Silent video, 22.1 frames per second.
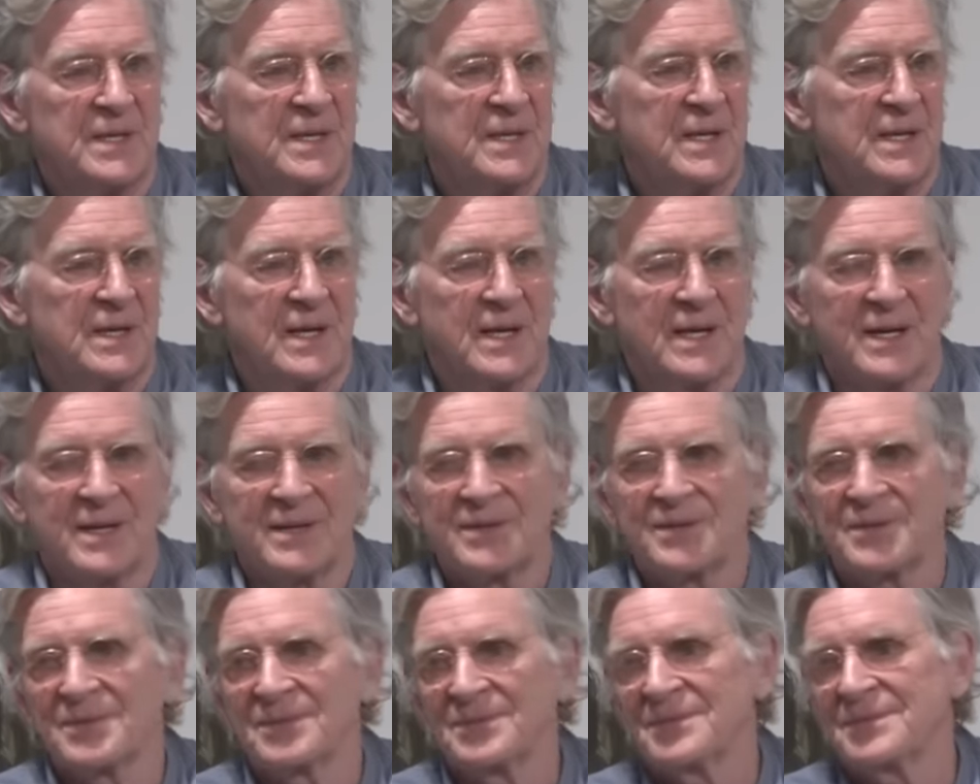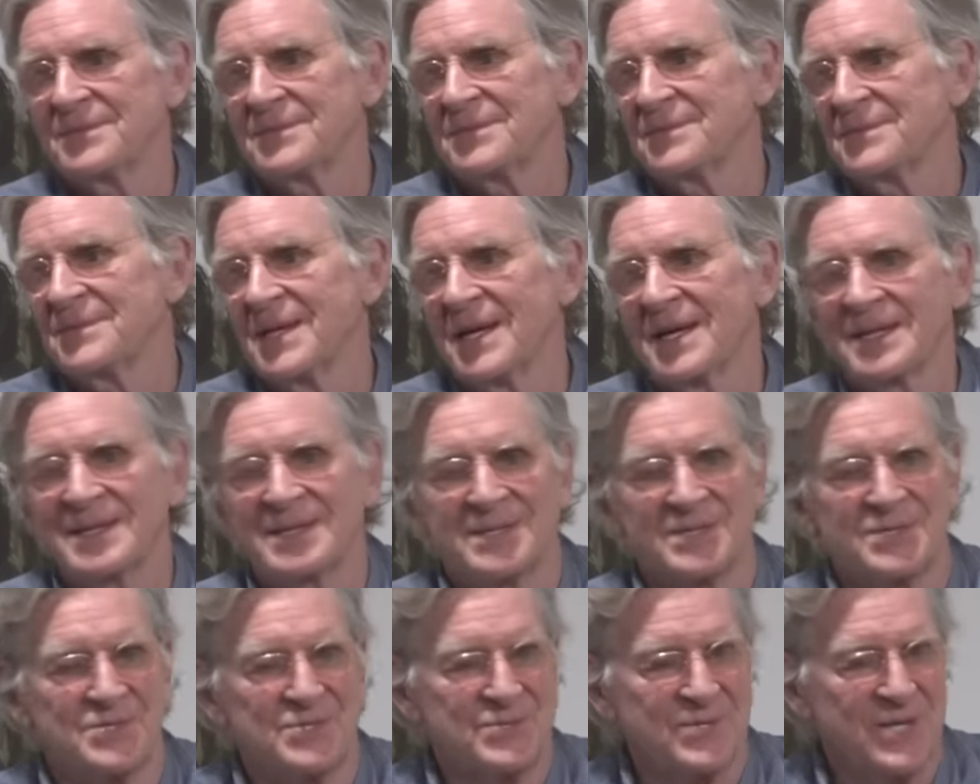I don't like
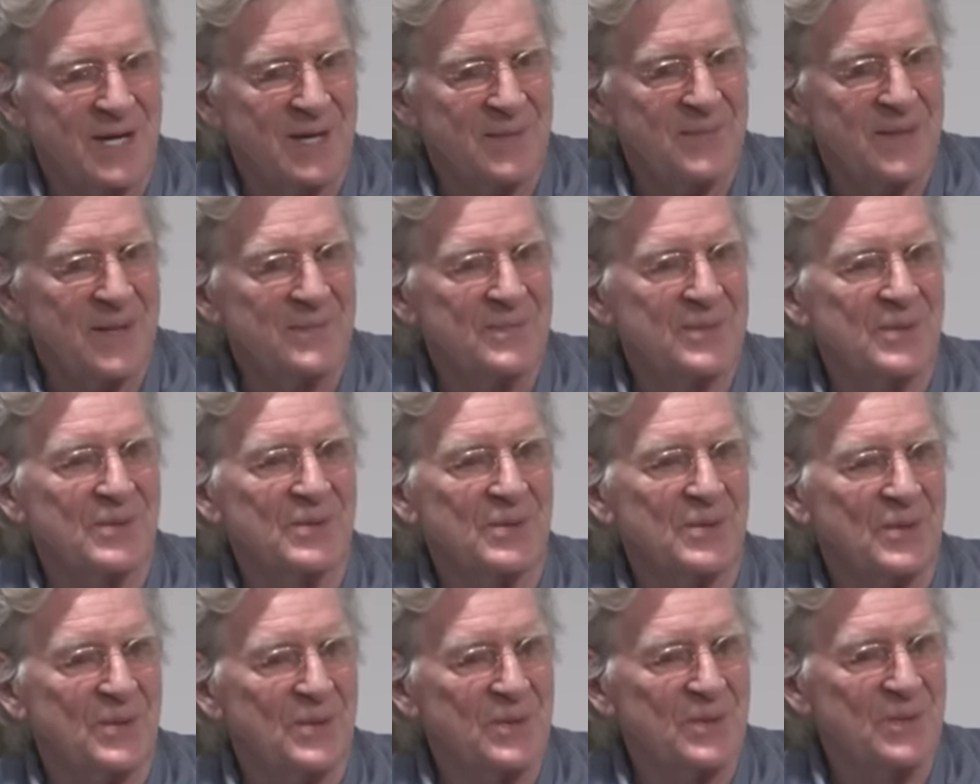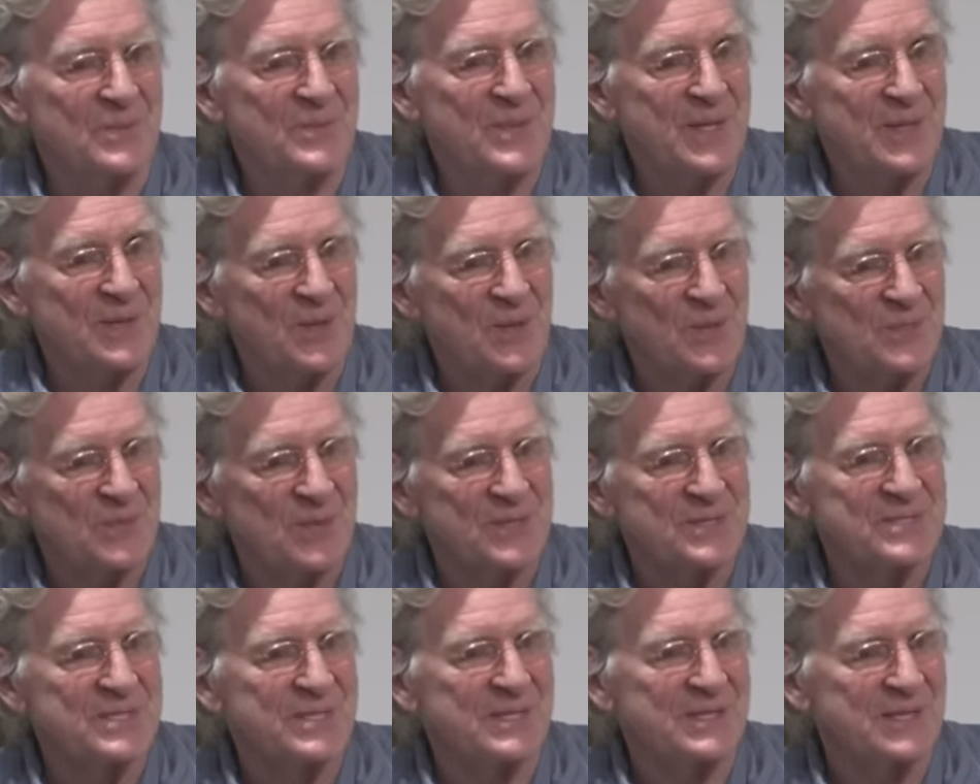this job, I'm going to go be homeless
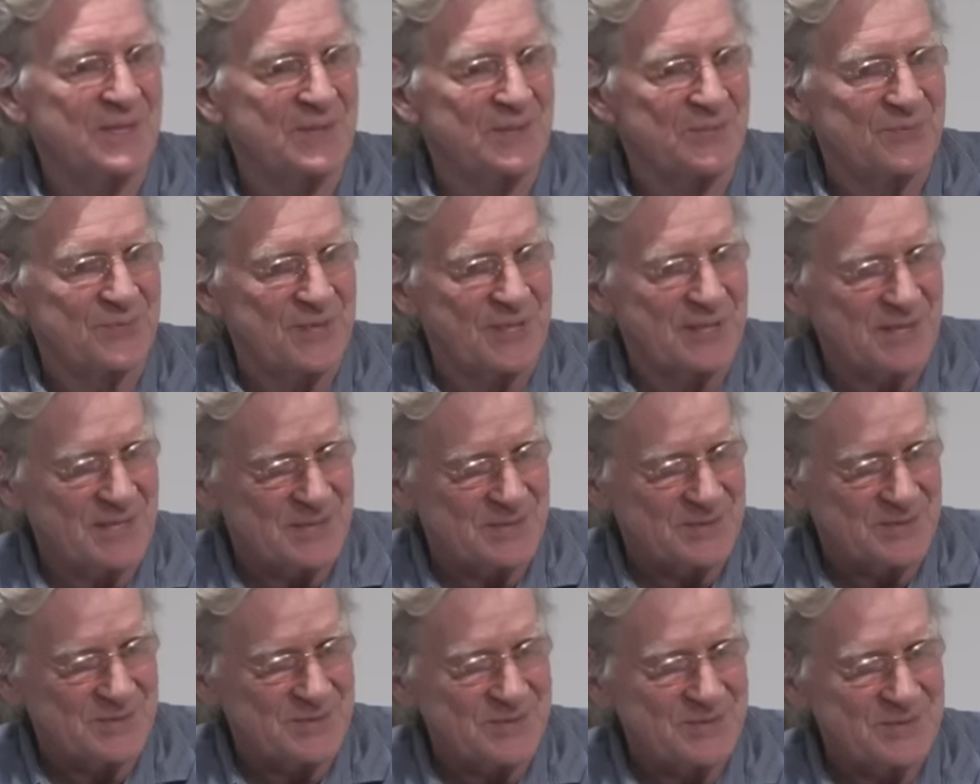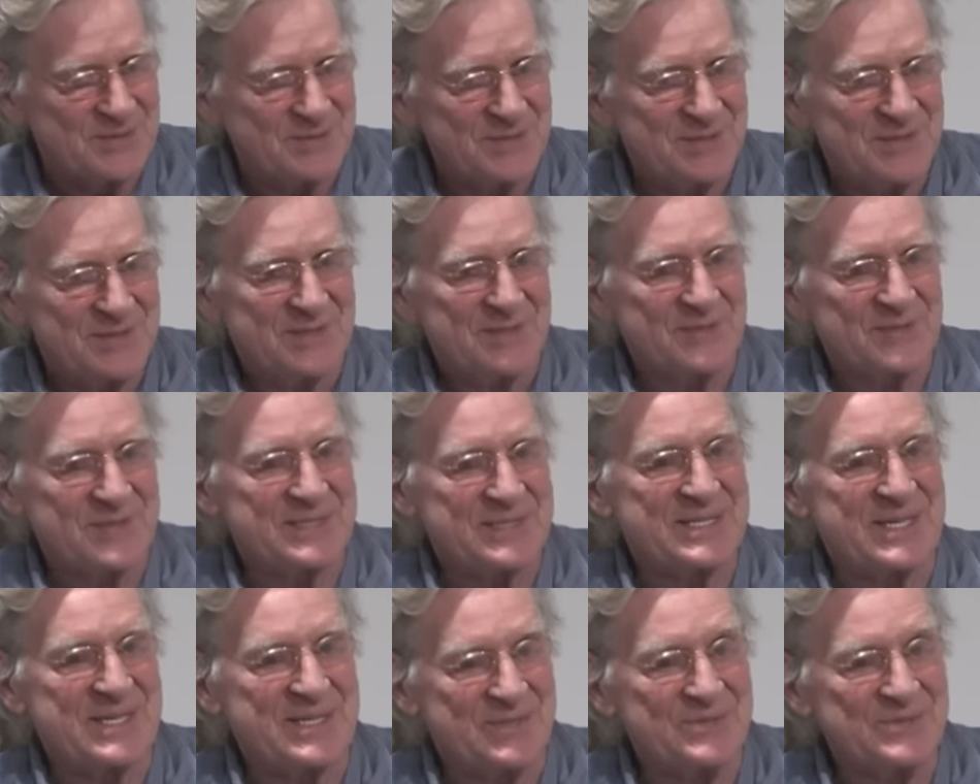and get a free lunch, which they
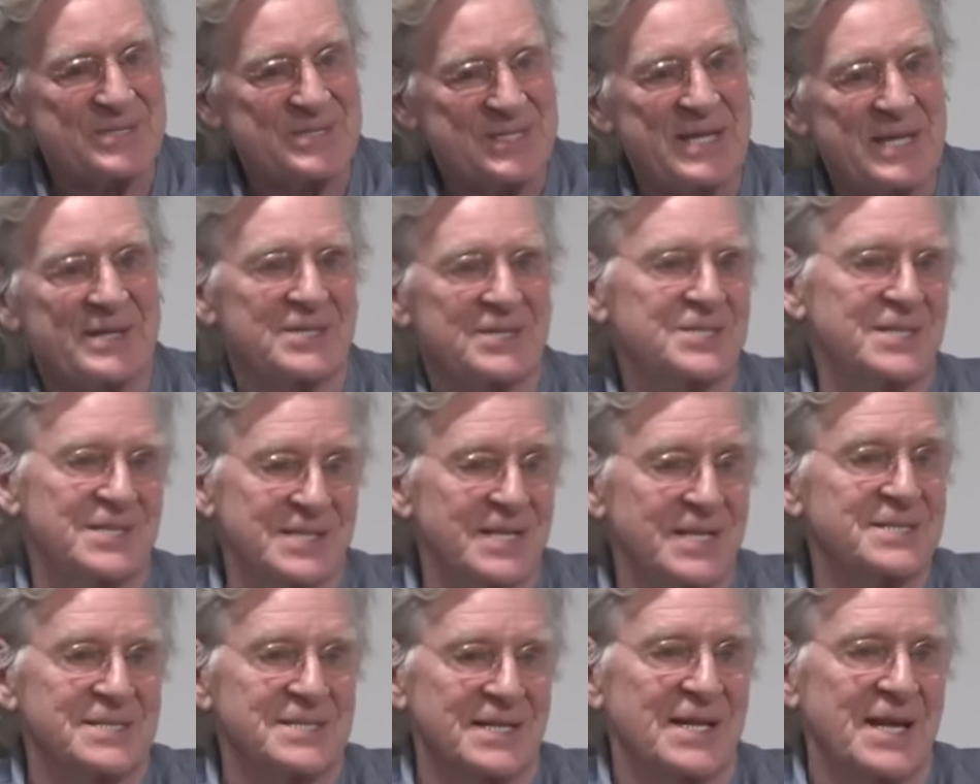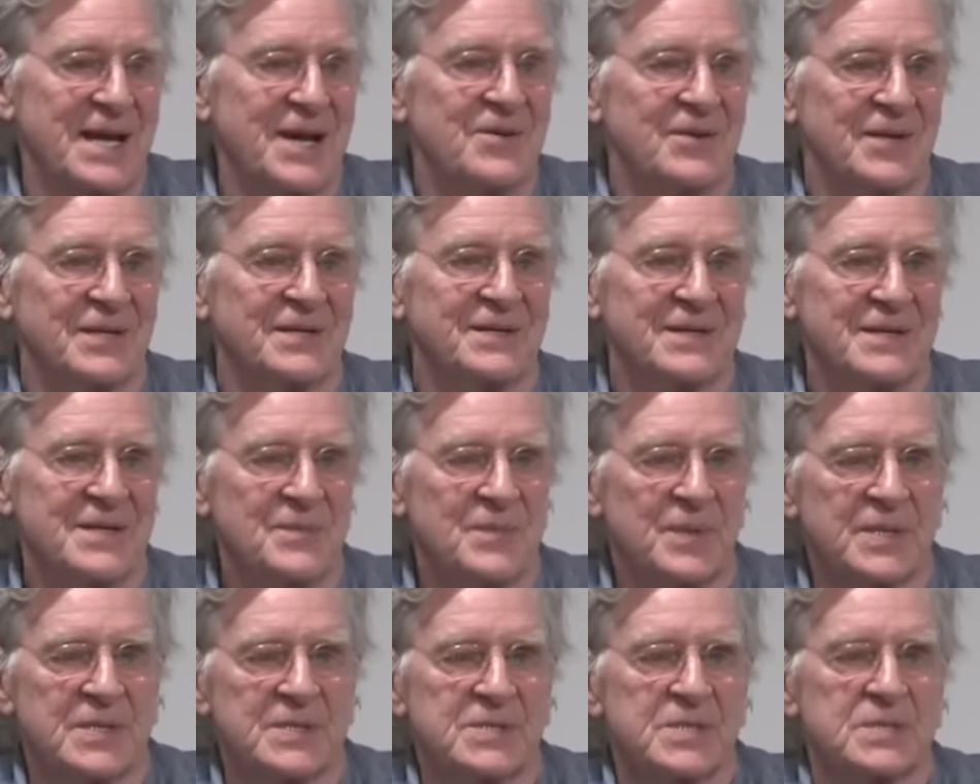do say, because he does allow it, but he
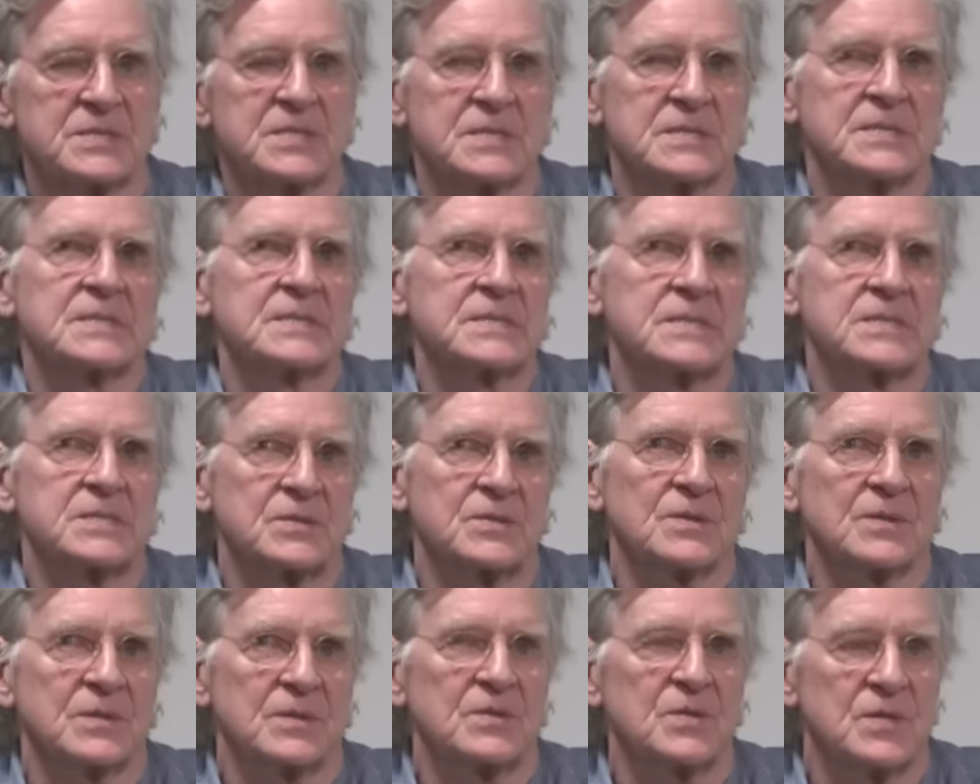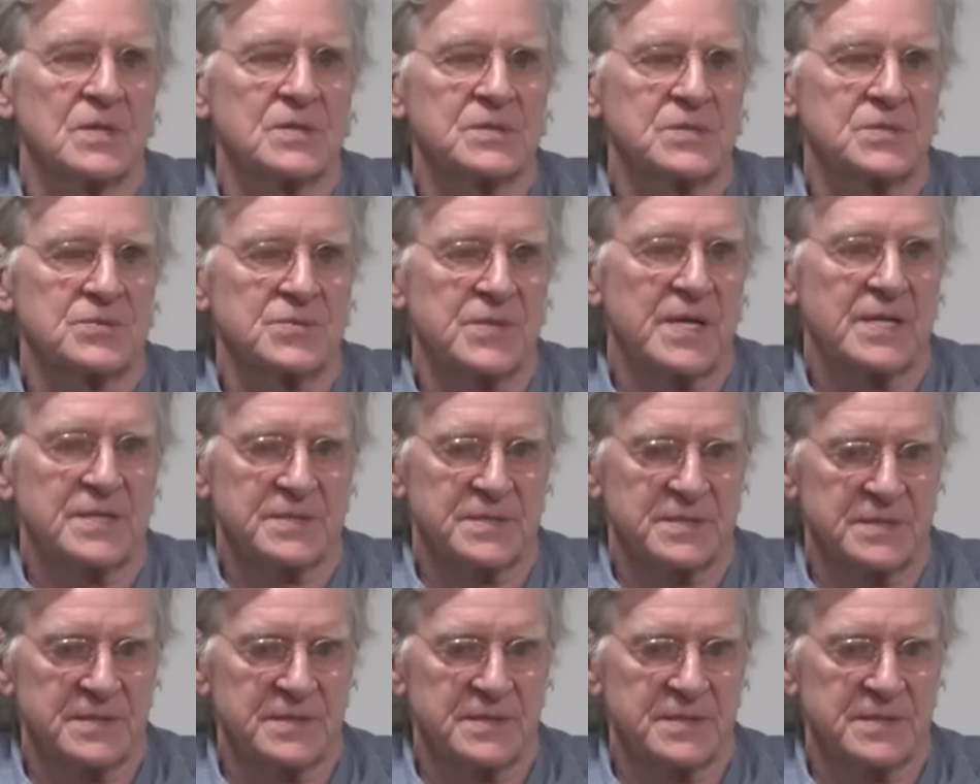just says this is going to cause stress